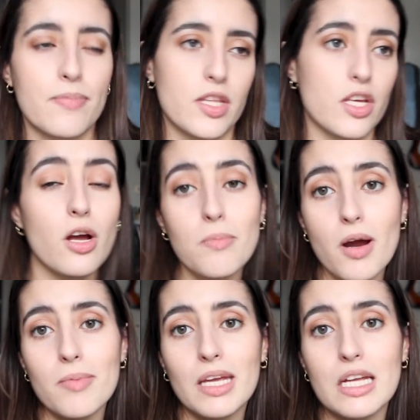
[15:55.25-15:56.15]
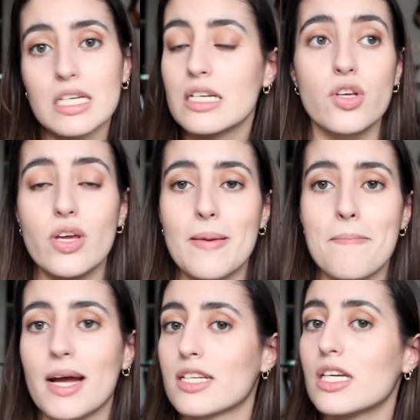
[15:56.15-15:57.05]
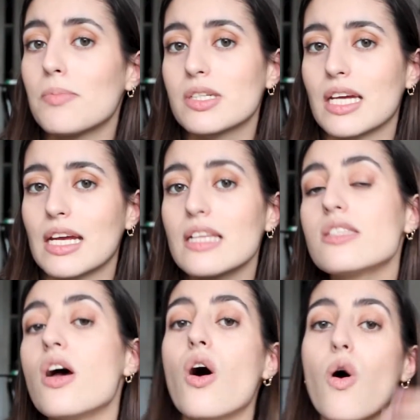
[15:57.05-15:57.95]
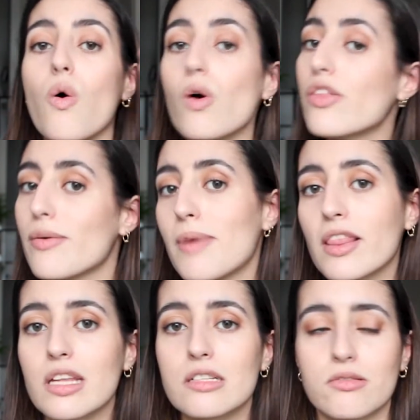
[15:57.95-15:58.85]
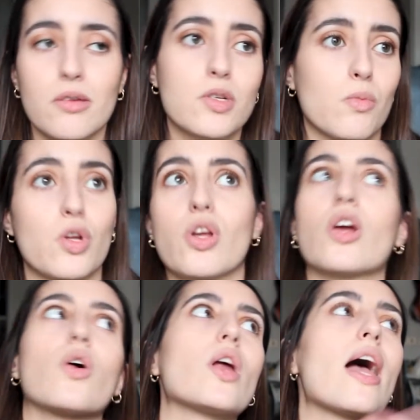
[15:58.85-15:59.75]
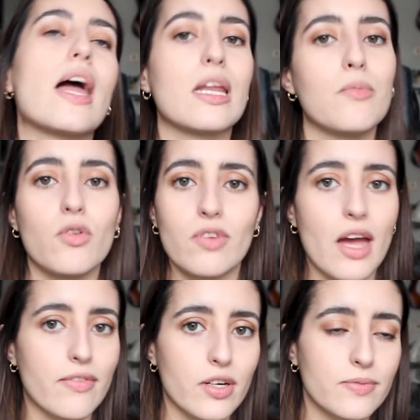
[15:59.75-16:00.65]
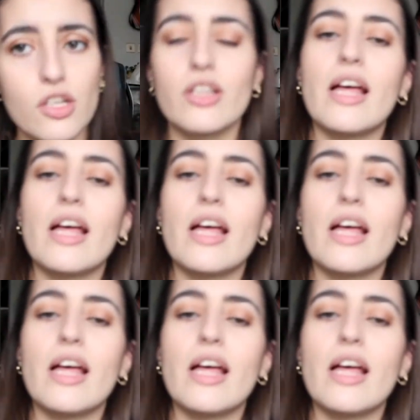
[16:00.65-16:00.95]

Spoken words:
the Young Barbican so you can buy cheaper tickets, or the monthly subscription where you can go to any movie ever. So